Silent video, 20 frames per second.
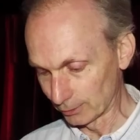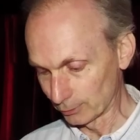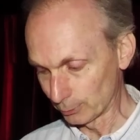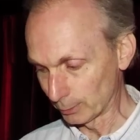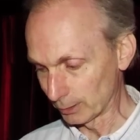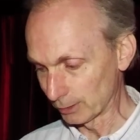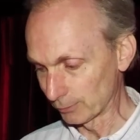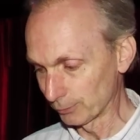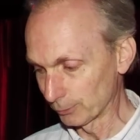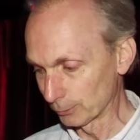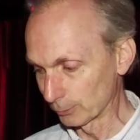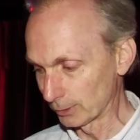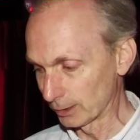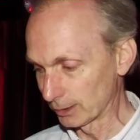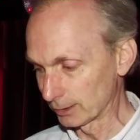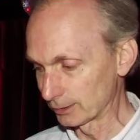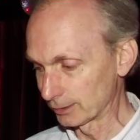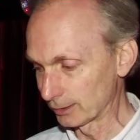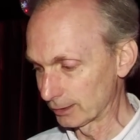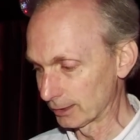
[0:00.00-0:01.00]

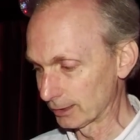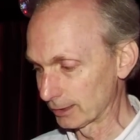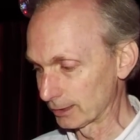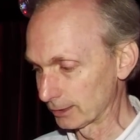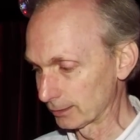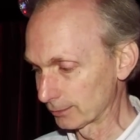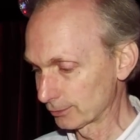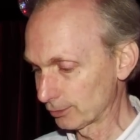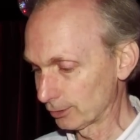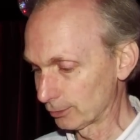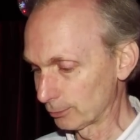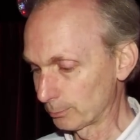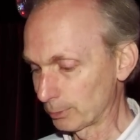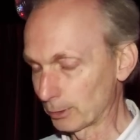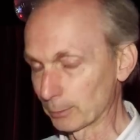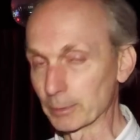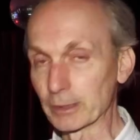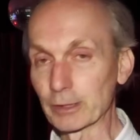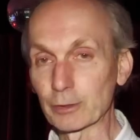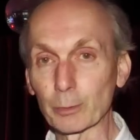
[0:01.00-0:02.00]
£24.99, so
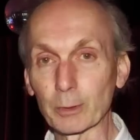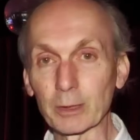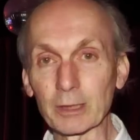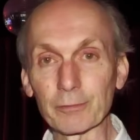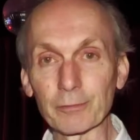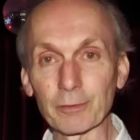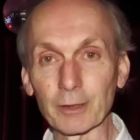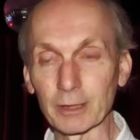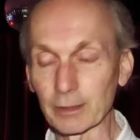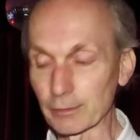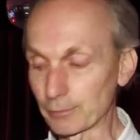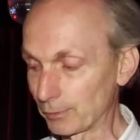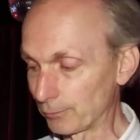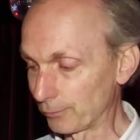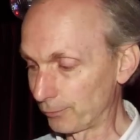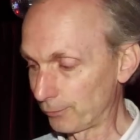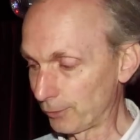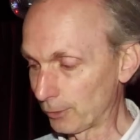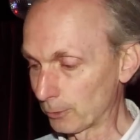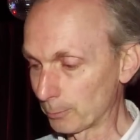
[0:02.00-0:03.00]
probably £25 in
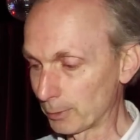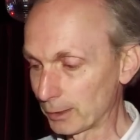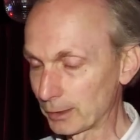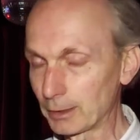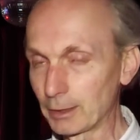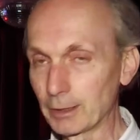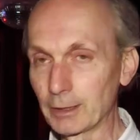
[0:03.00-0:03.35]
FOP,